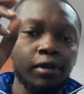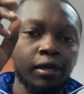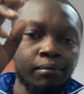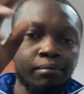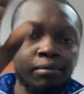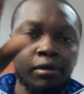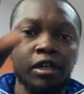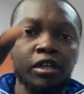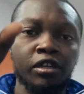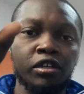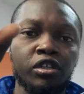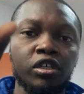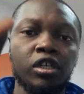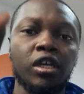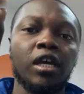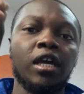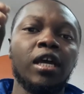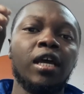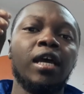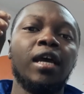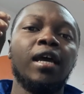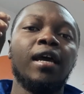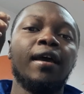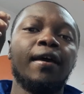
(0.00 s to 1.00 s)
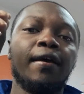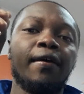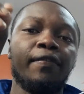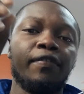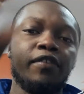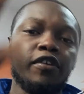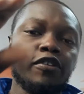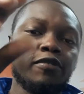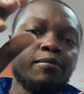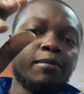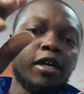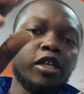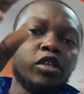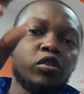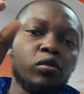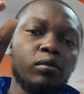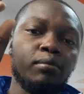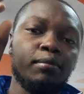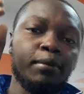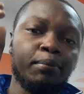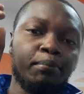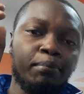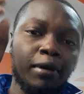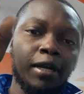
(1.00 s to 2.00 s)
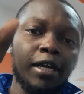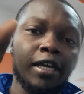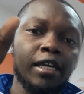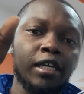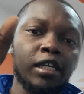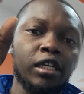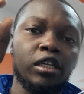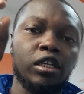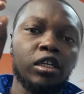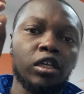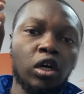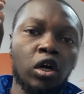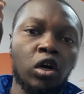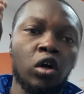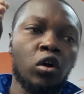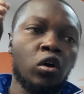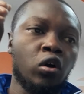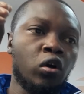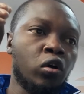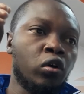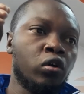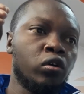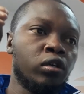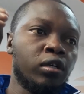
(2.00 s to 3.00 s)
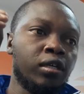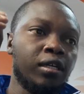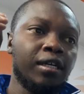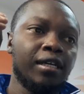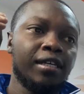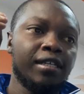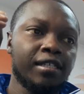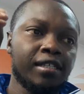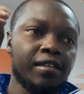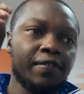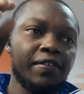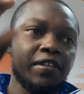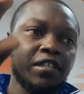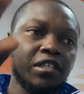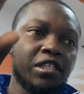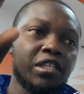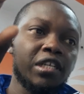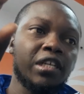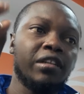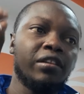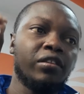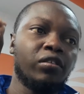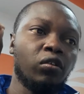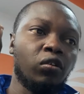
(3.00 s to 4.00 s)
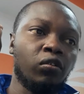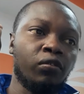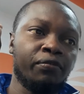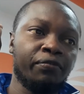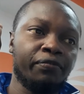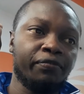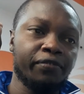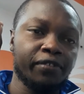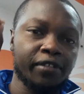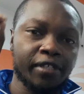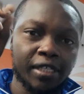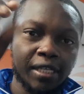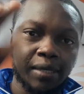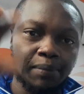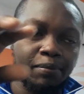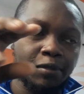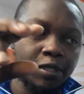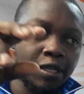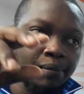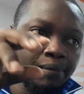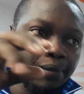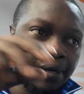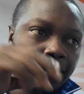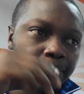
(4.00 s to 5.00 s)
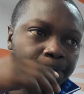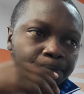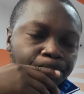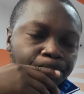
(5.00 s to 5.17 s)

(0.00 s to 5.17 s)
Bridge. This match will be played on 17th of September.